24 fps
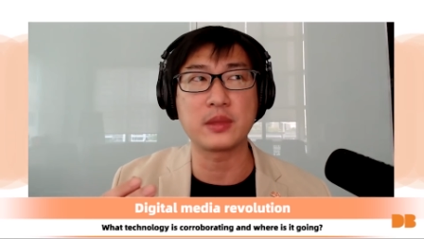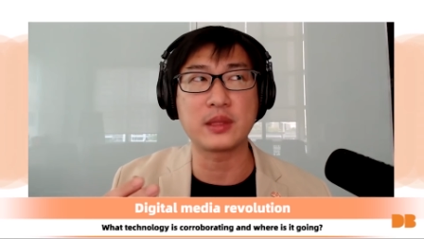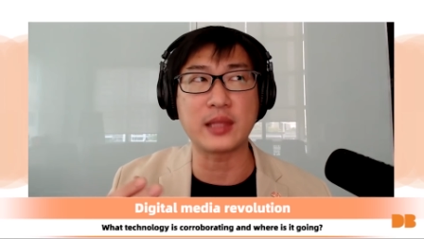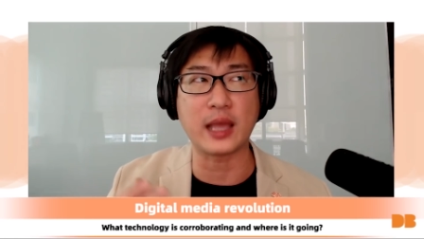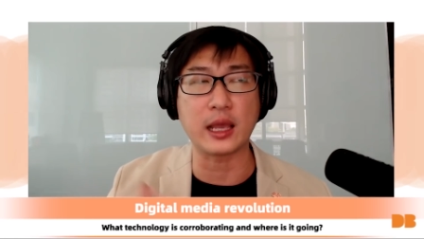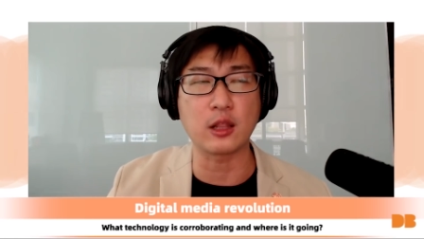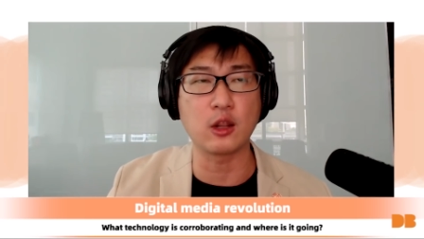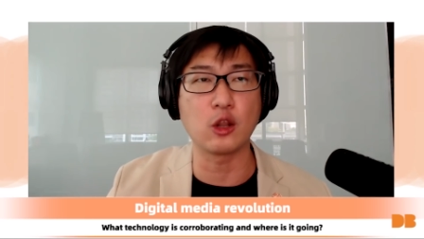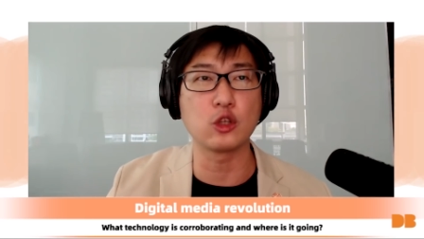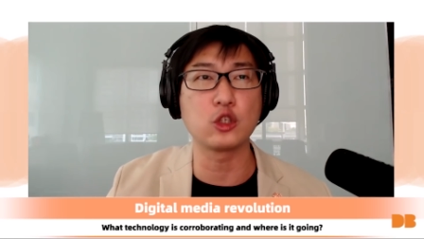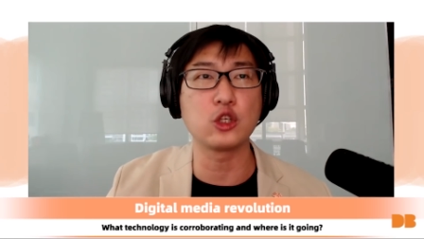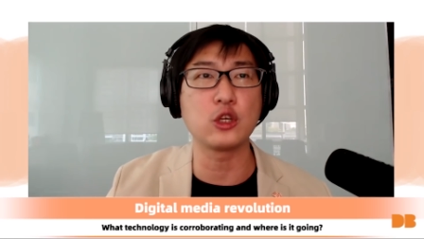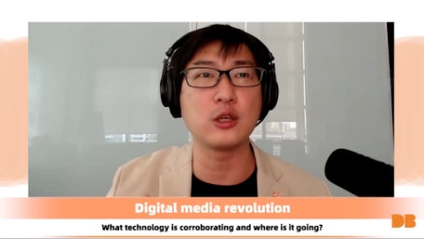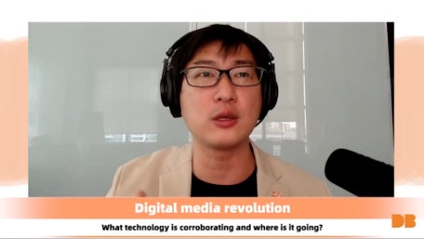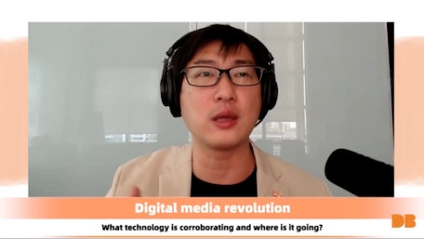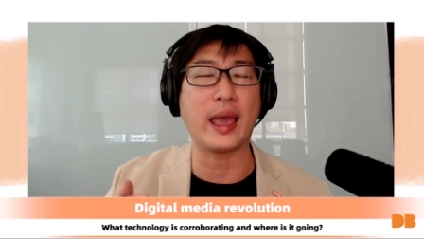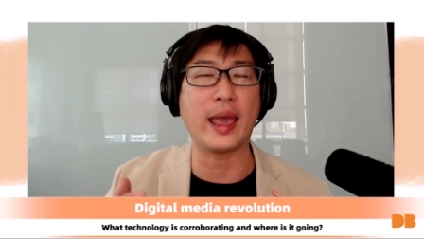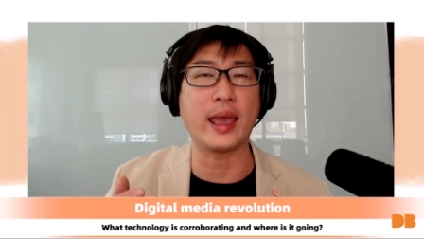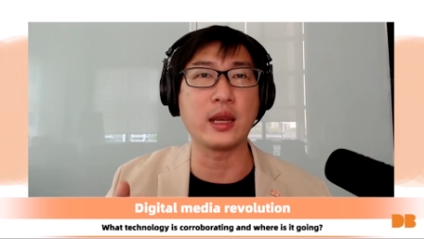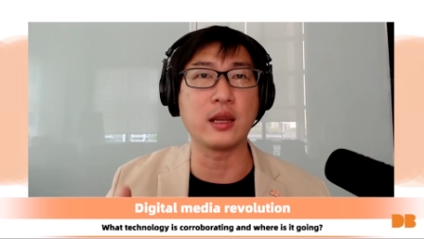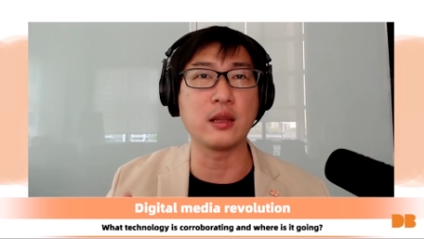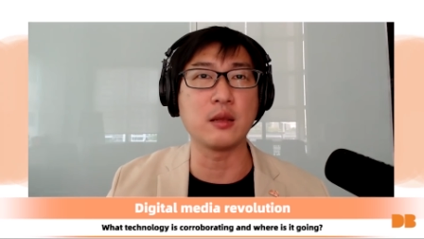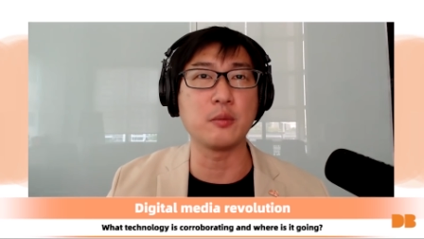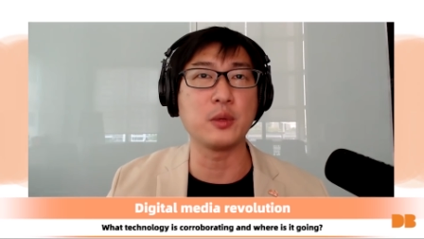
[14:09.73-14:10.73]
technology
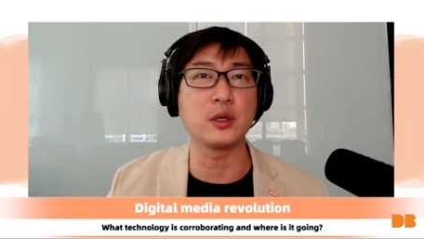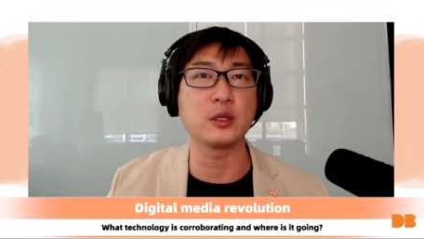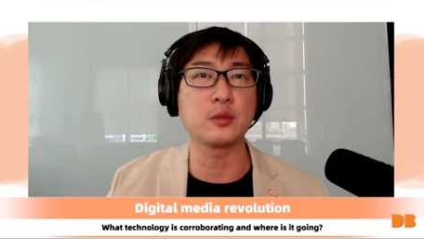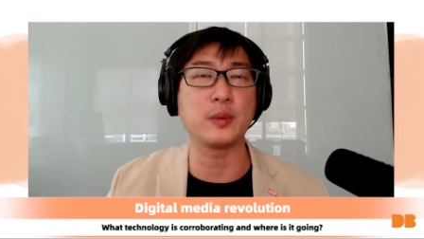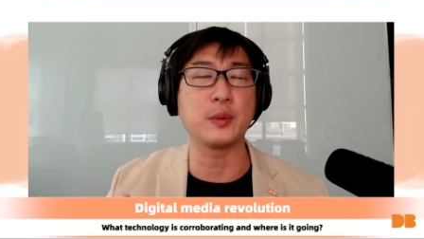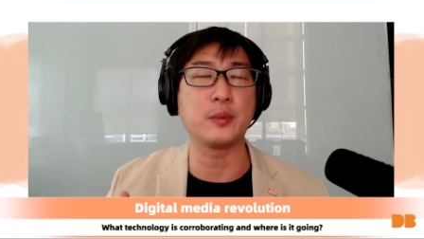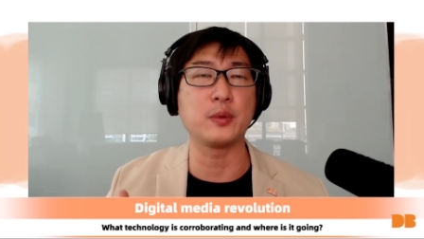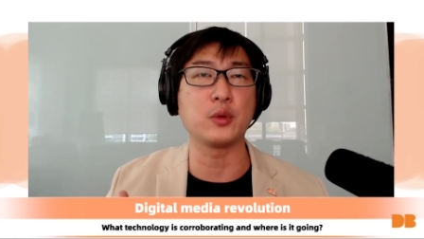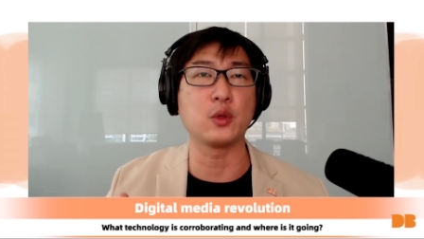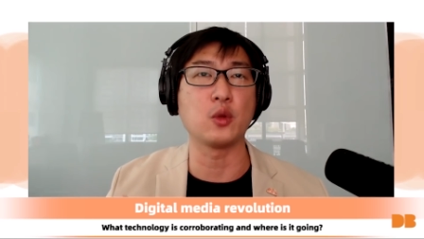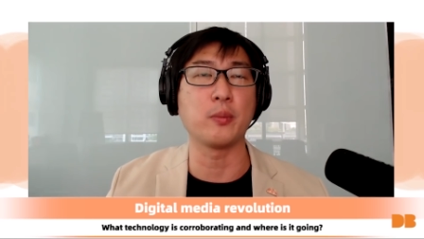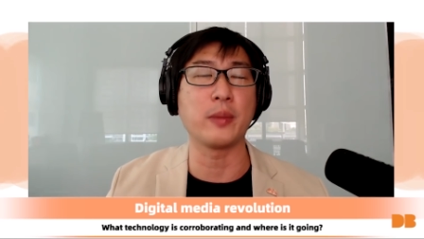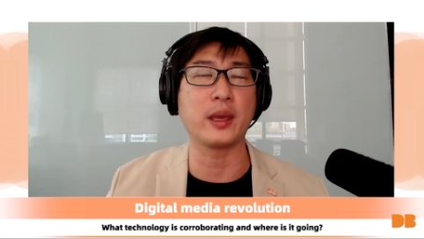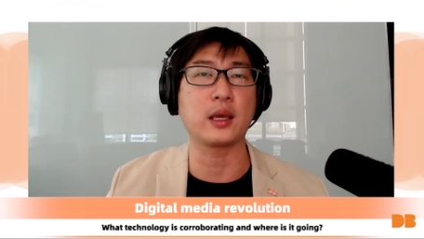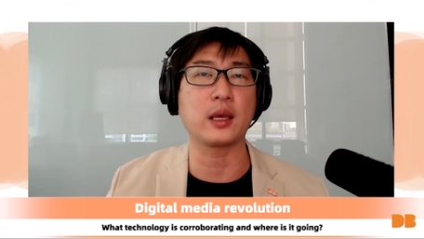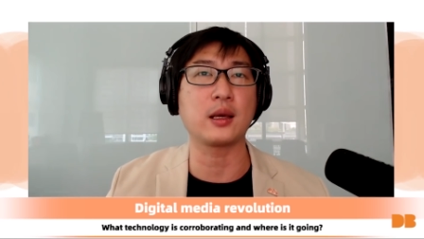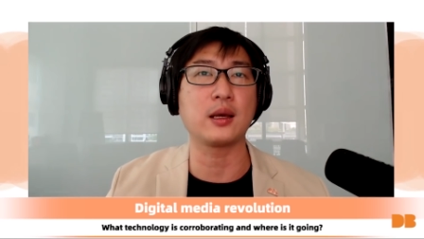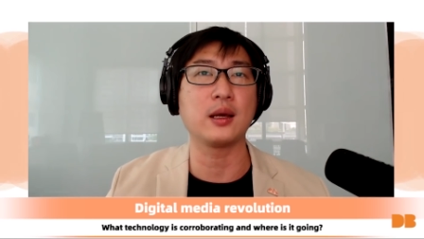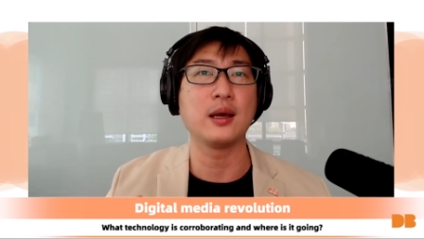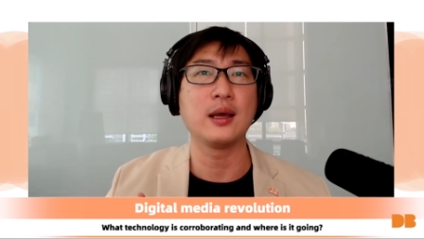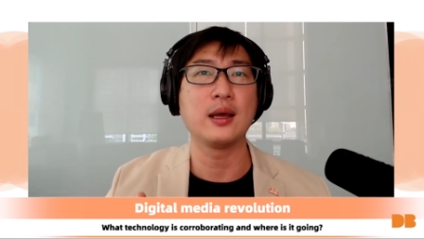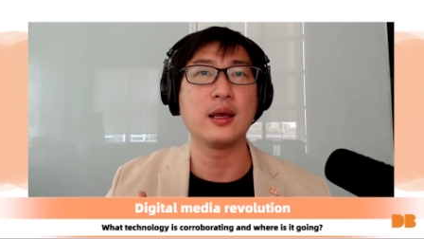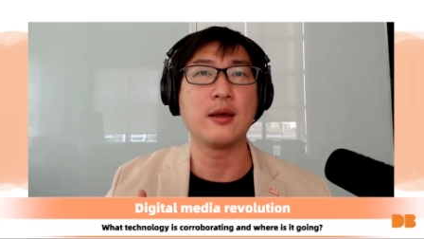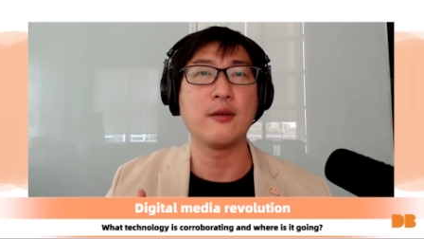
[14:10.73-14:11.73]
enables people to make
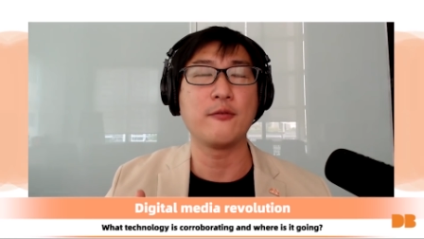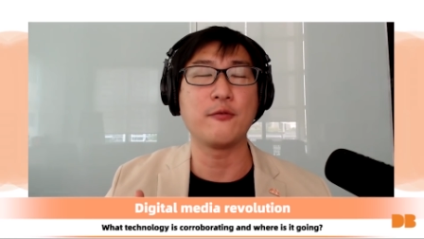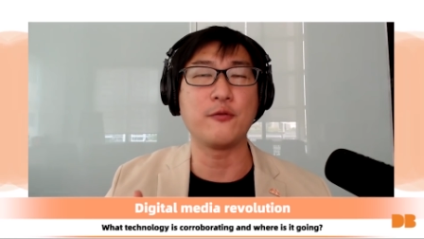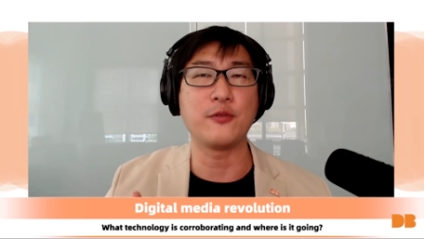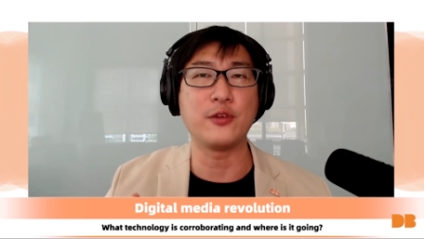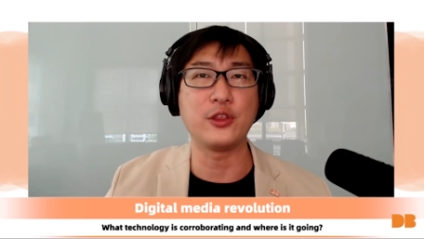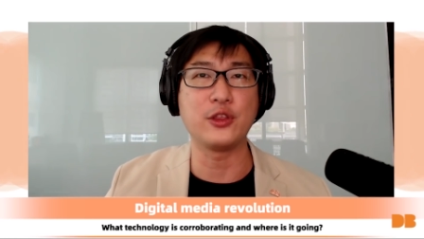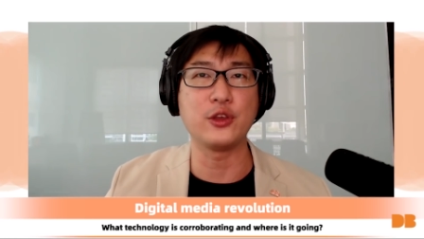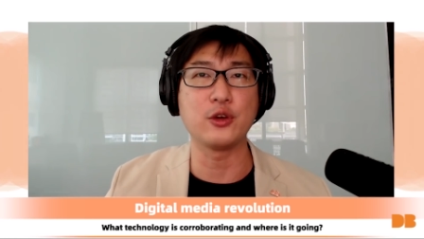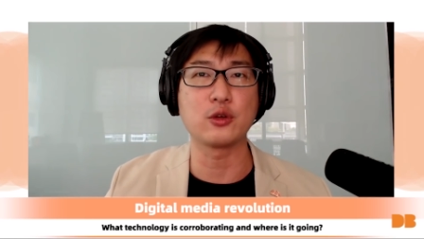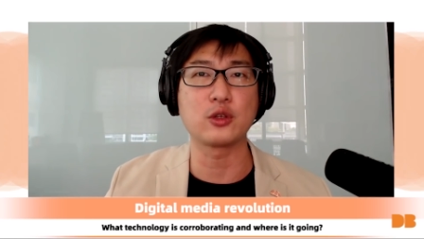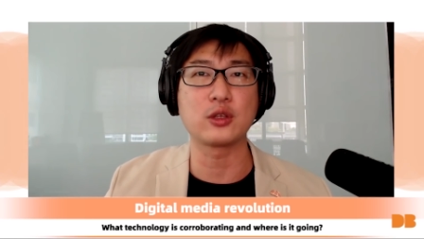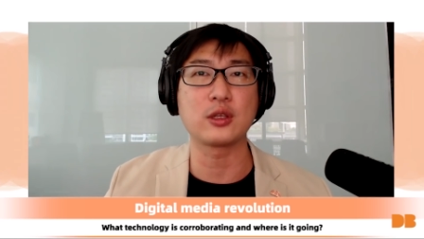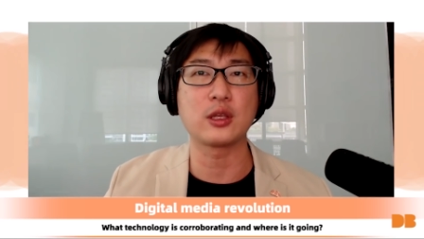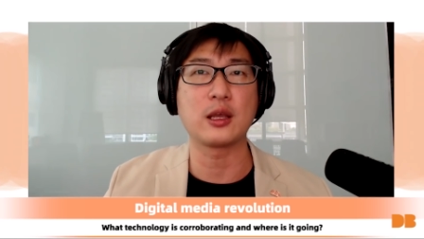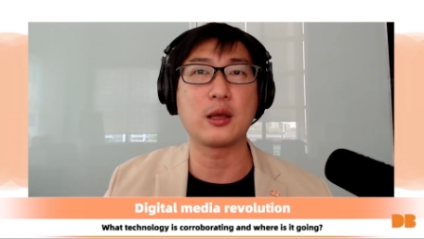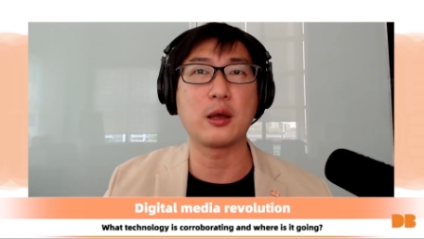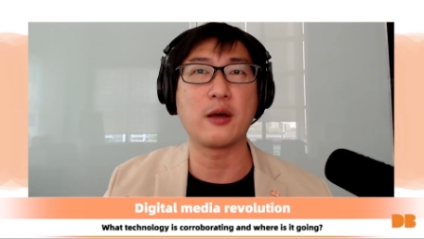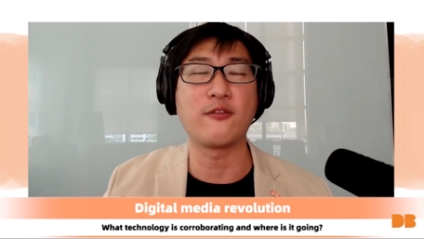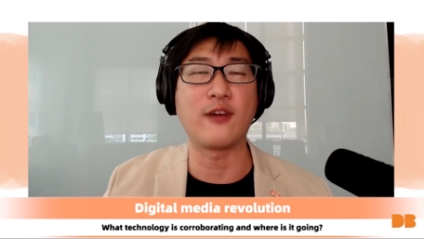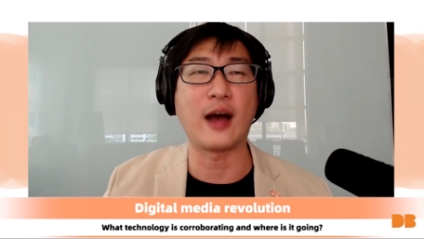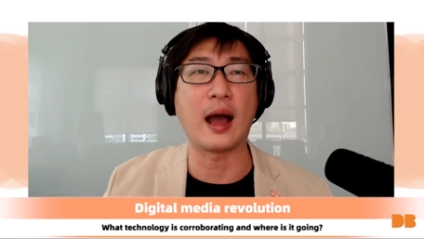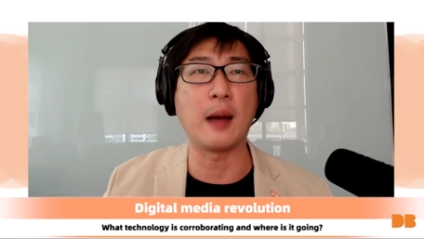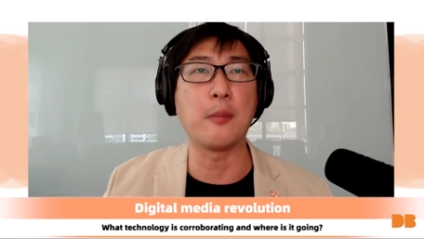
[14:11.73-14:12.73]
videos
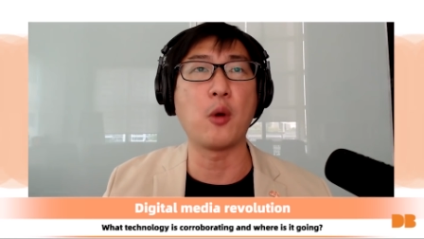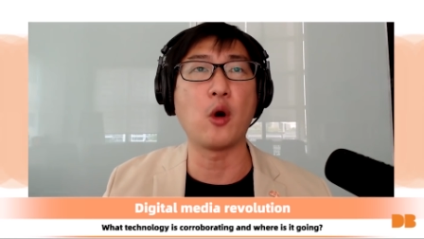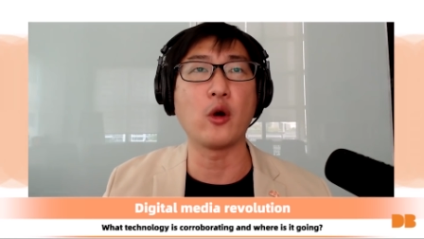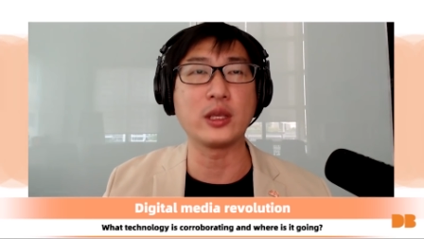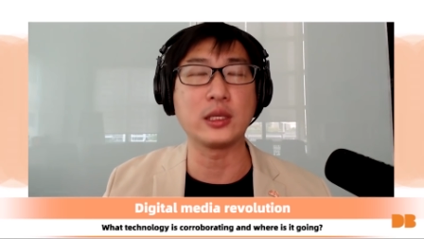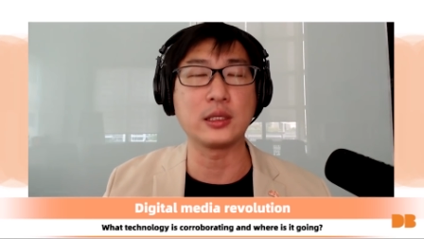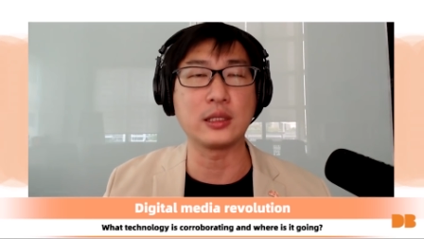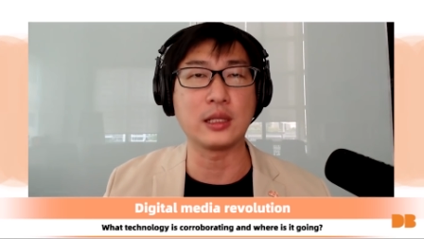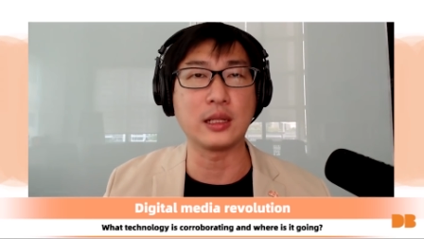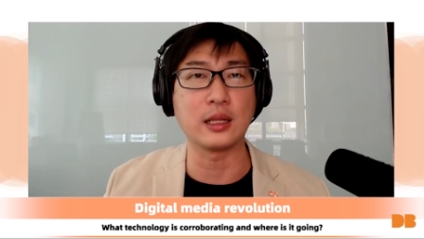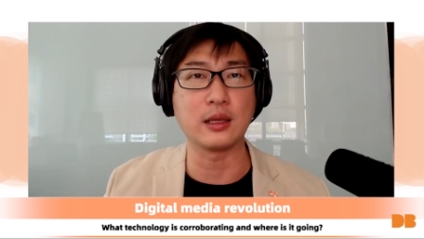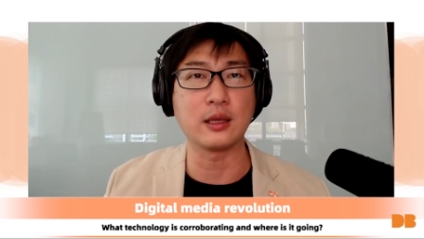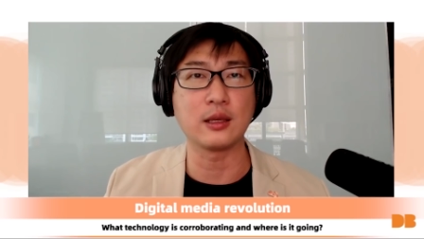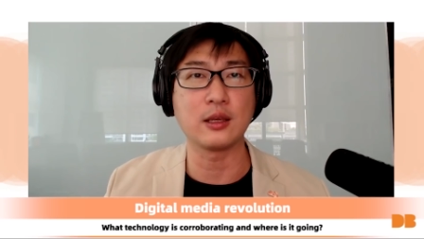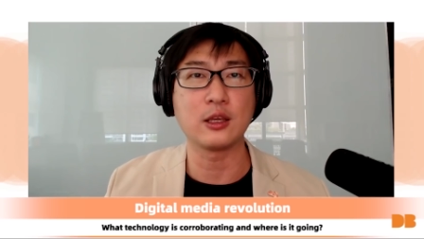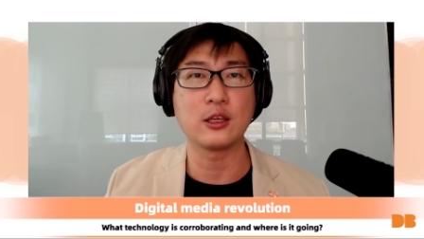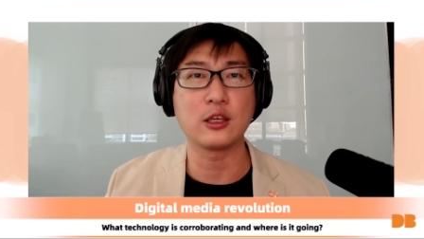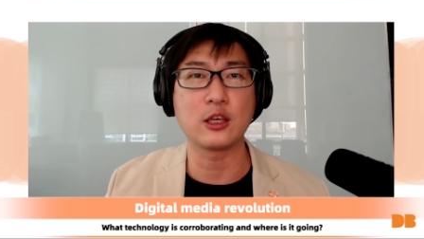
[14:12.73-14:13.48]
far more easily,